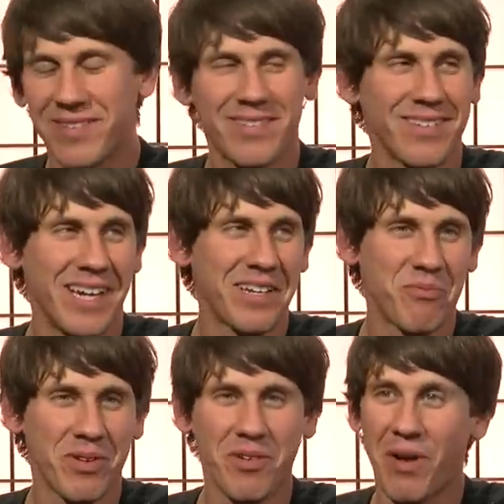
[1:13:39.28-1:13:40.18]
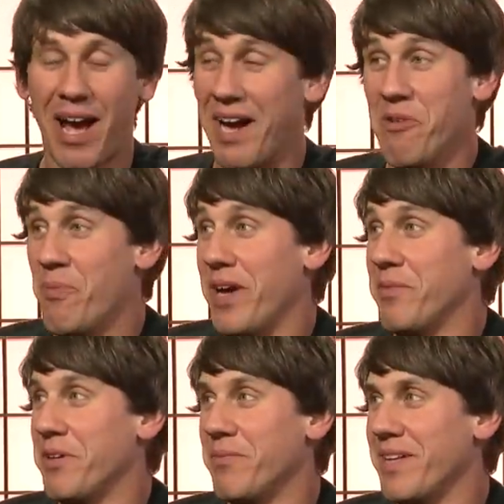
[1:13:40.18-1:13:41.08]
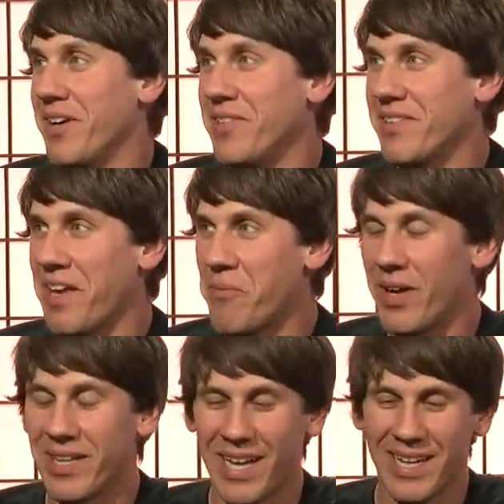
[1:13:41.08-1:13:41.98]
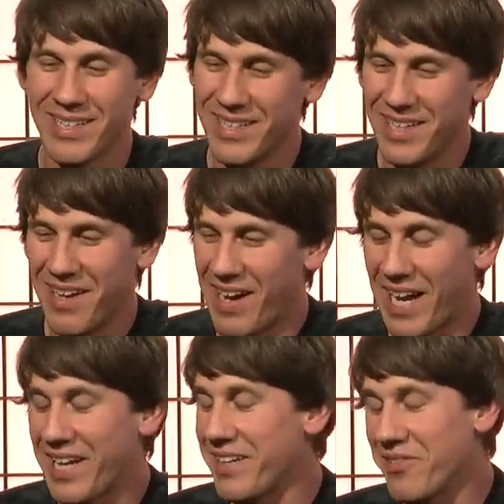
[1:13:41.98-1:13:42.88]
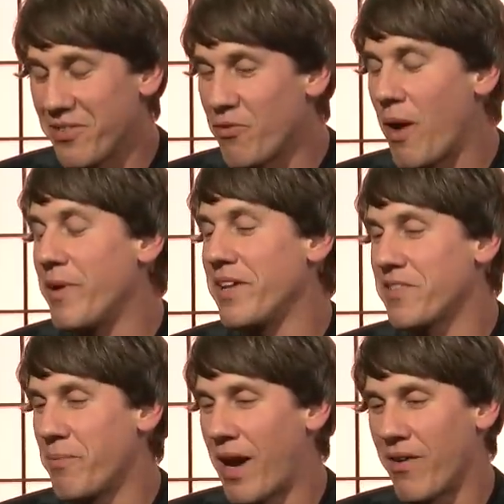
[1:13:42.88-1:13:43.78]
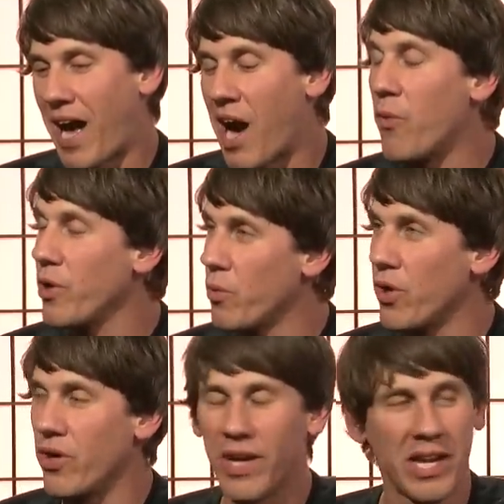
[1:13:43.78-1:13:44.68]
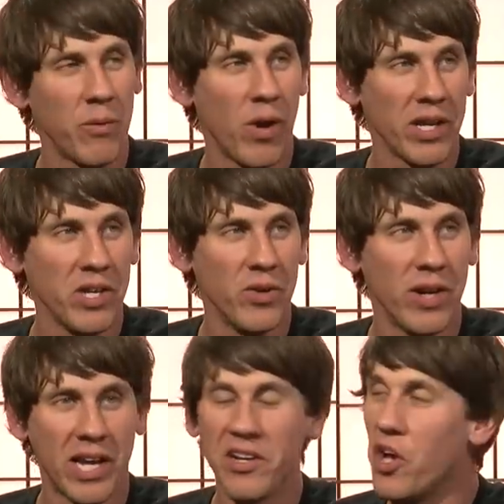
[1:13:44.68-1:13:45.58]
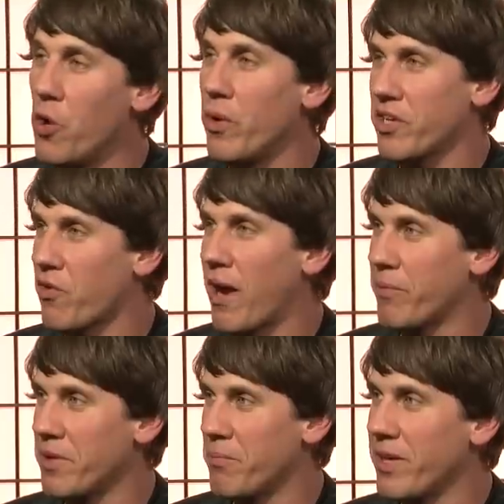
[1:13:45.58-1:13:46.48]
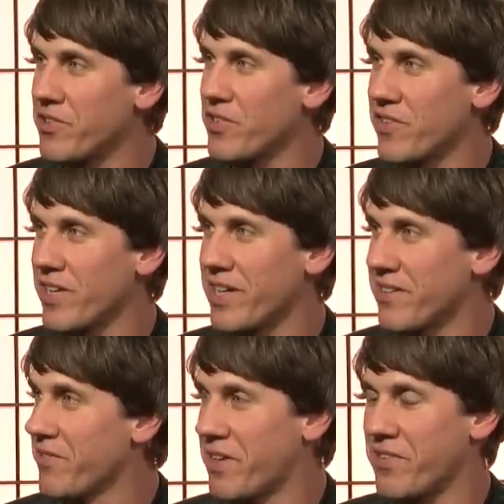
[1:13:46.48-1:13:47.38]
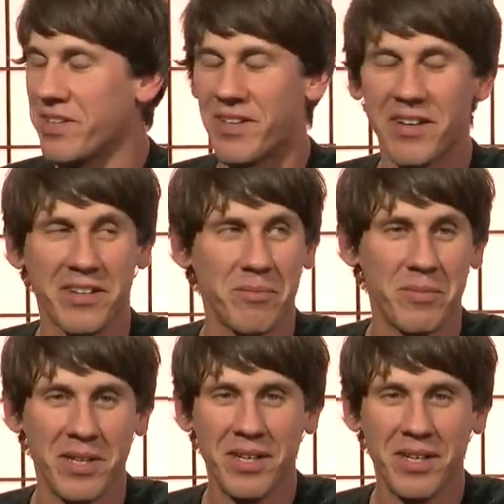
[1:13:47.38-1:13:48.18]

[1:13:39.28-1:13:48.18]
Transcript: It's like I don't blame them. You know, in the same way that like I can reminisce about how we were at NYU, and I know what a crappy pitch looks like because I've given a ton of them.